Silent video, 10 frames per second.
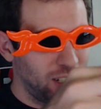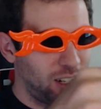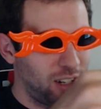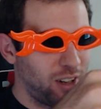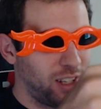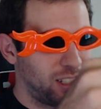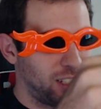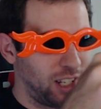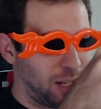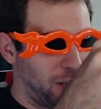Oh, this
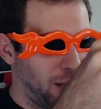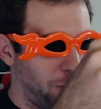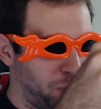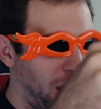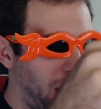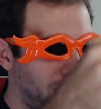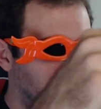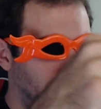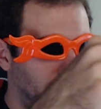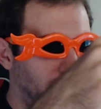is gonna be a
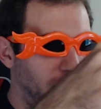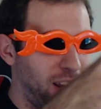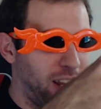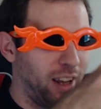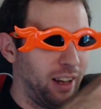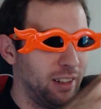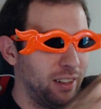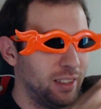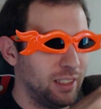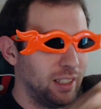terrible idea.
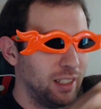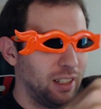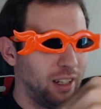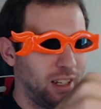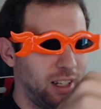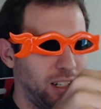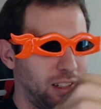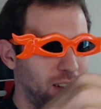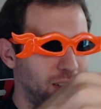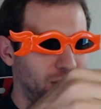
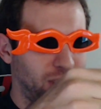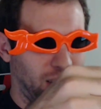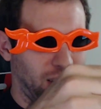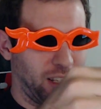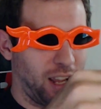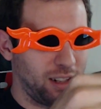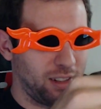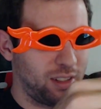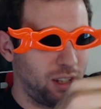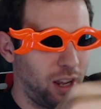Uh, I
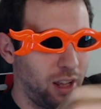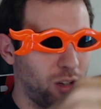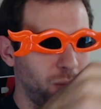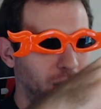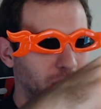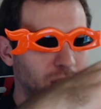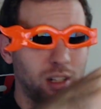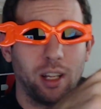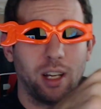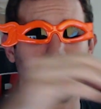can't see through my
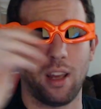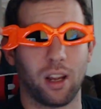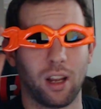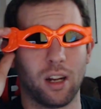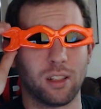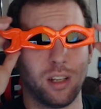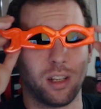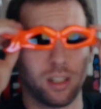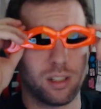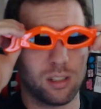sunglasses. Hang on a
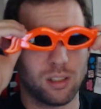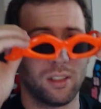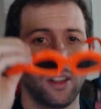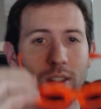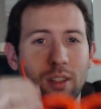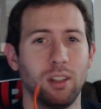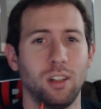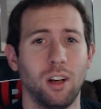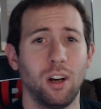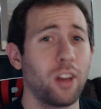second.
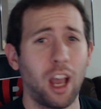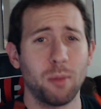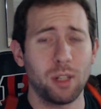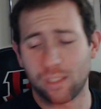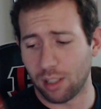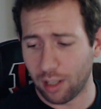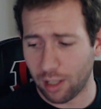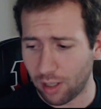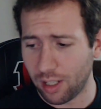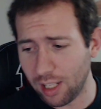Oh yeah, I'm inside.
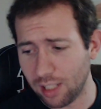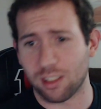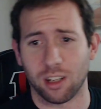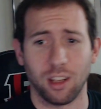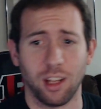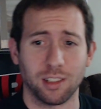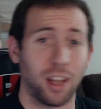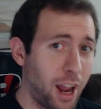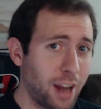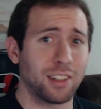I don't need
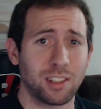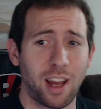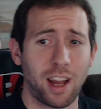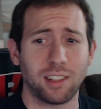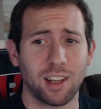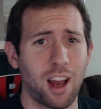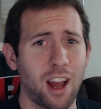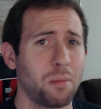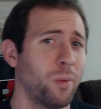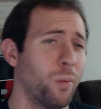sunglasses. And it's nighttime?